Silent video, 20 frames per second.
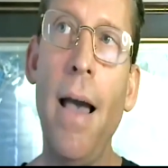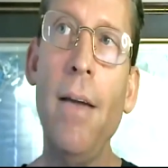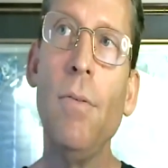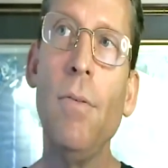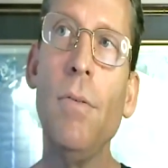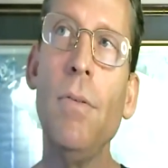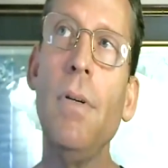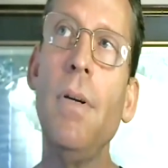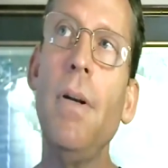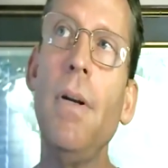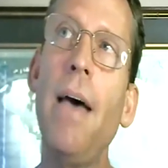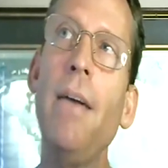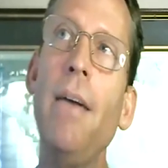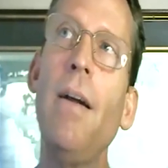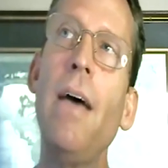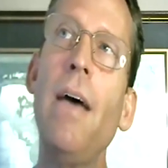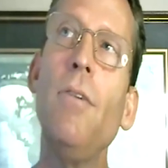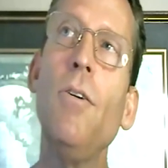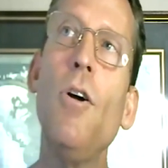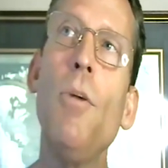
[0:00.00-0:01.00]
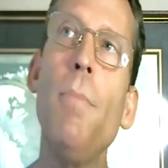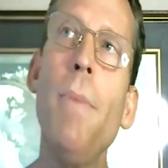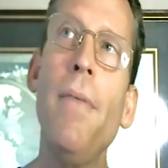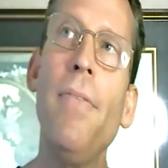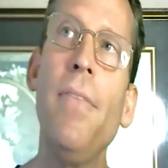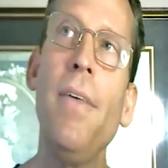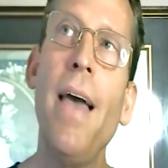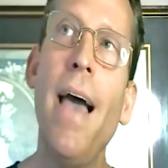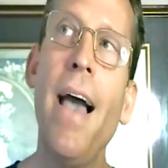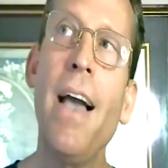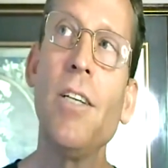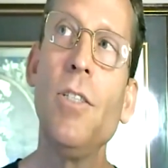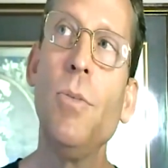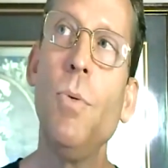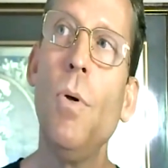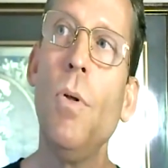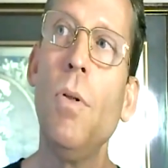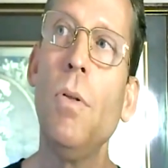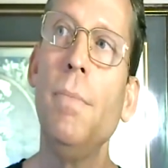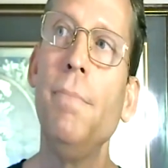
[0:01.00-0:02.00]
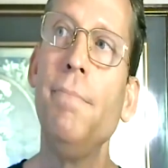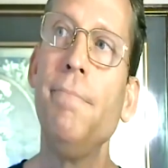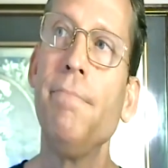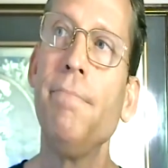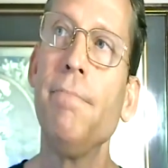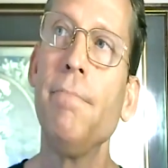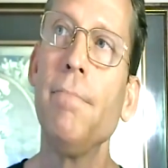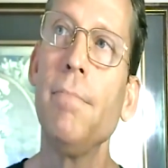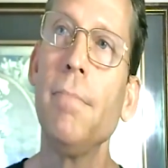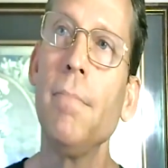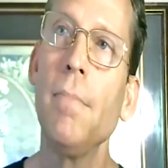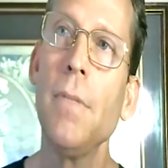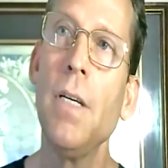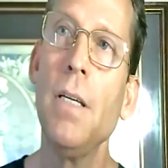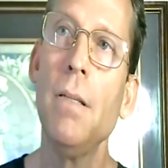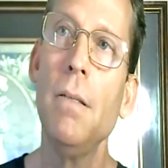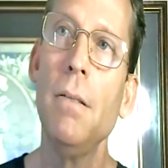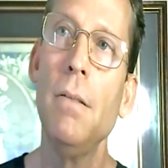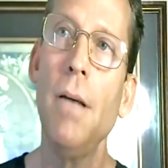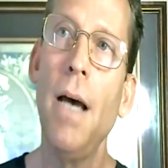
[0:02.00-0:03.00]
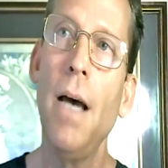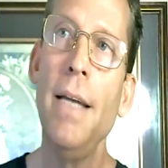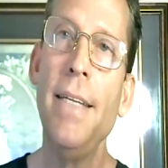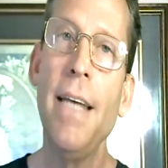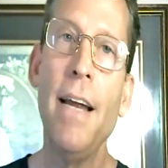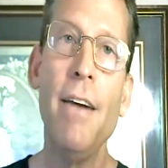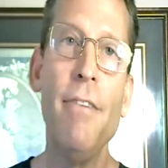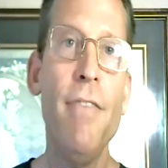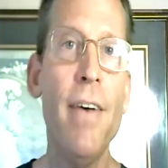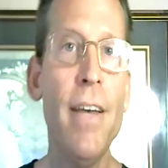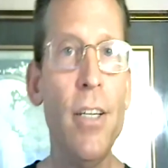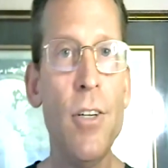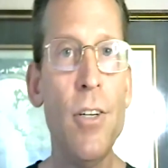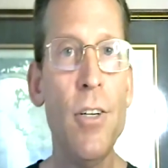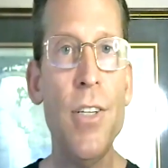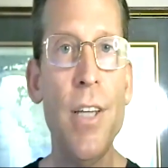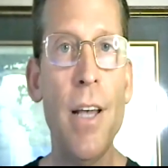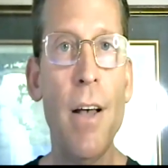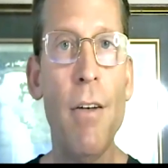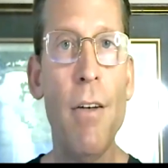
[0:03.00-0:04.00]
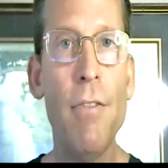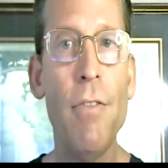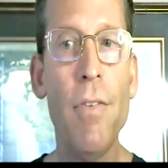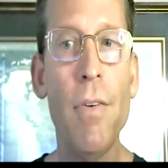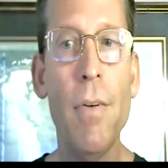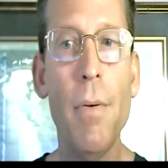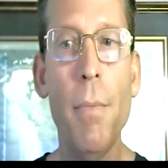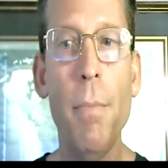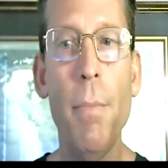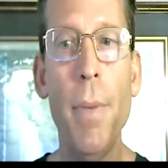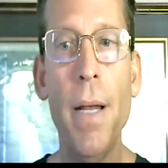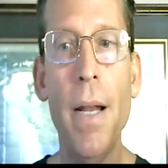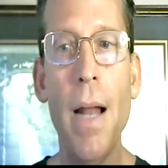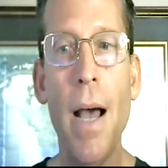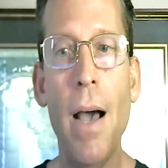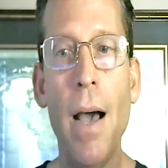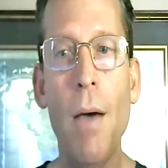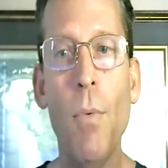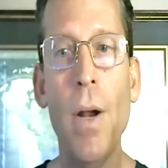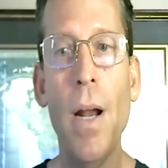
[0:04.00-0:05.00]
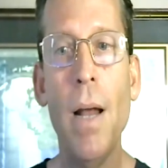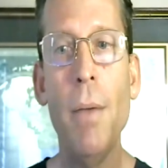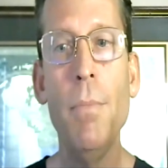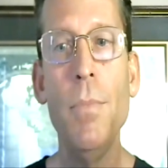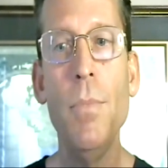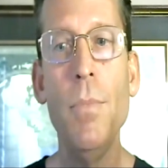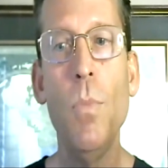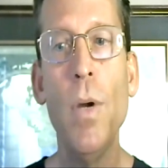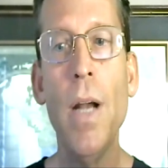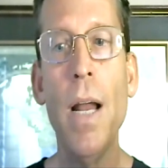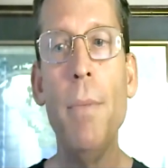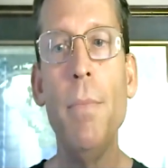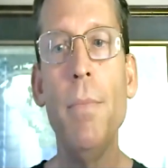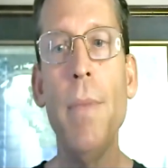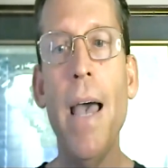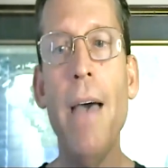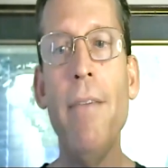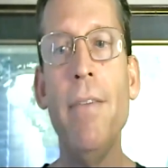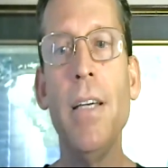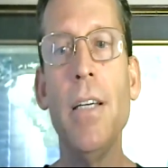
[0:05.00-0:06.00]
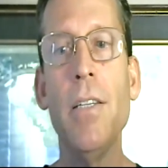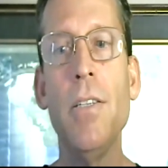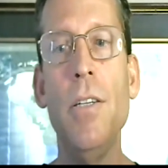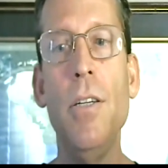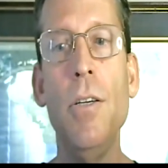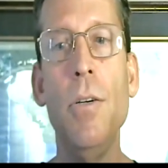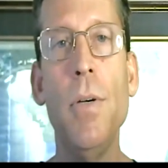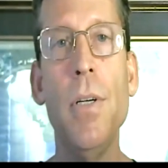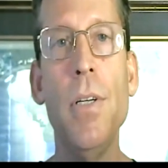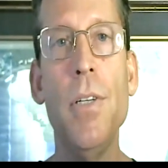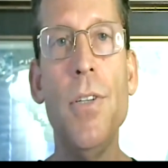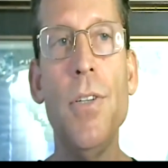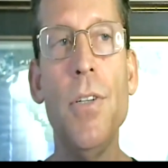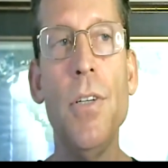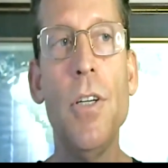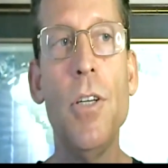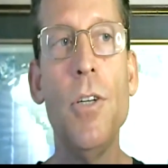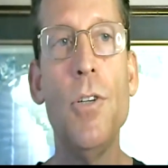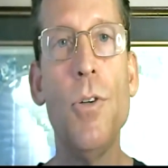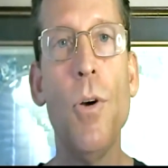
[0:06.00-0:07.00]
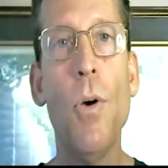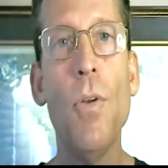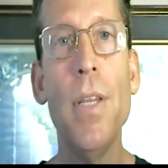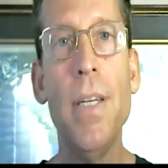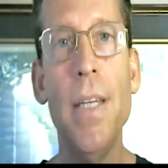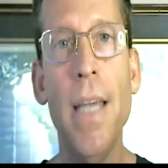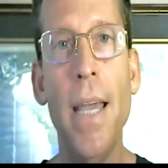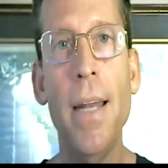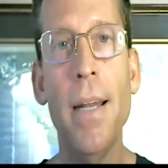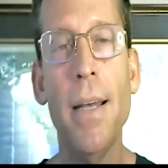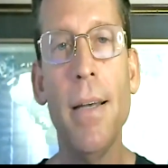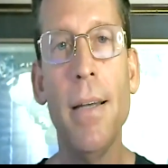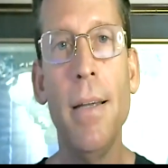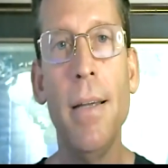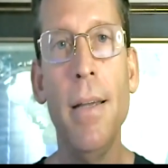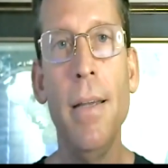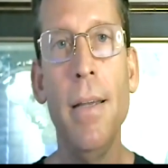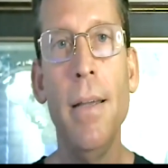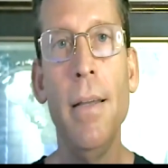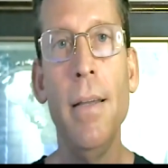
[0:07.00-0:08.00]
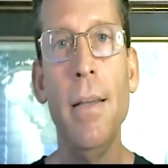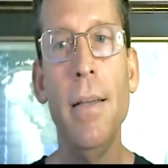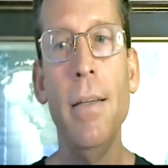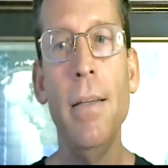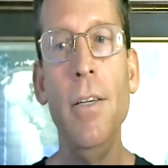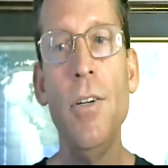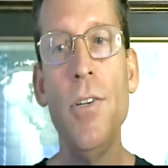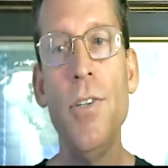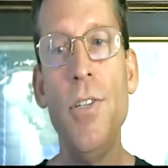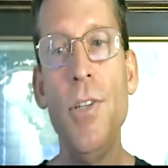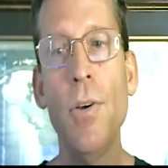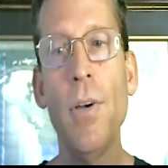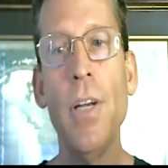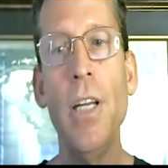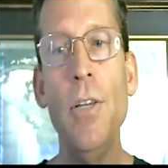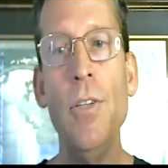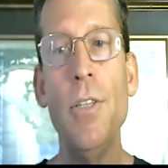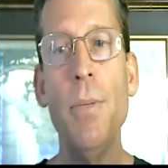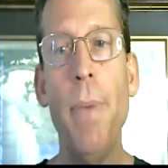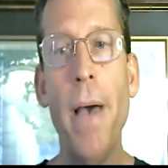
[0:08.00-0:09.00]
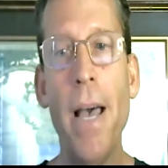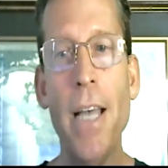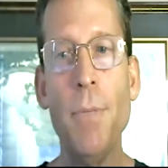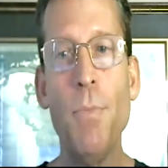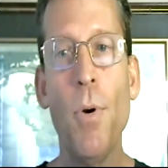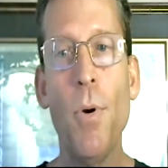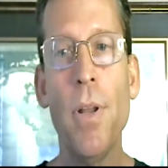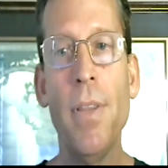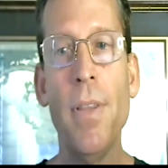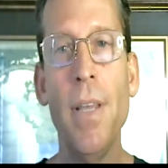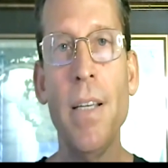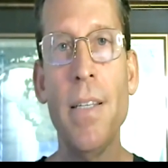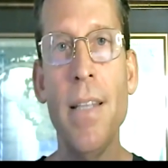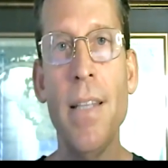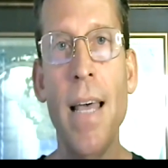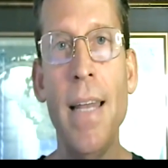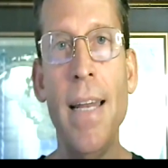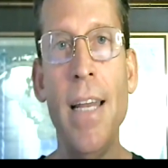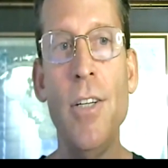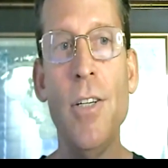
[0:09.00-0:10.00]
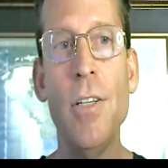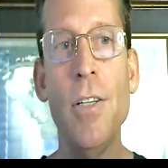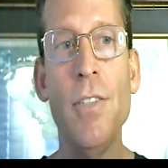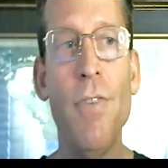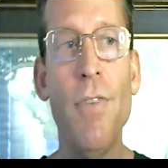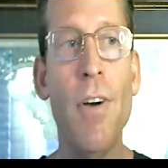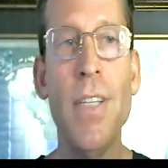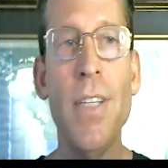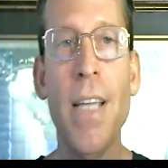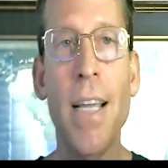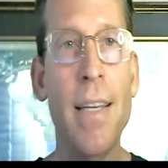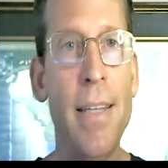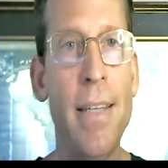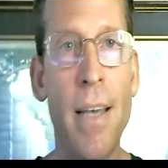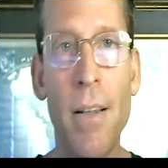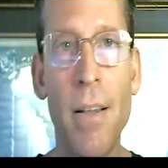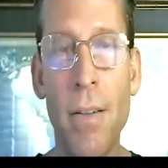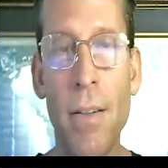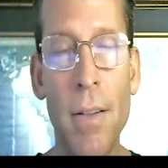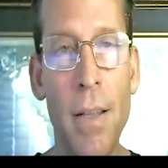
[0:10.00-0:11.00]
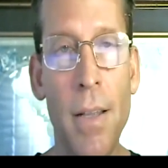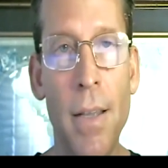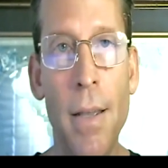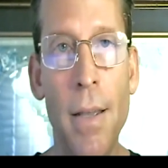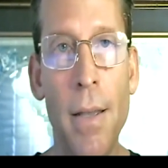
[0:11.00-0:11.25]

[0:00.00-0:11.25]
I don't I don't know about the actual identifying yourself, but what I'm what I'm having us do is control the data. You're still going to yeah. use a passport or things of that nature, as far as I can tell.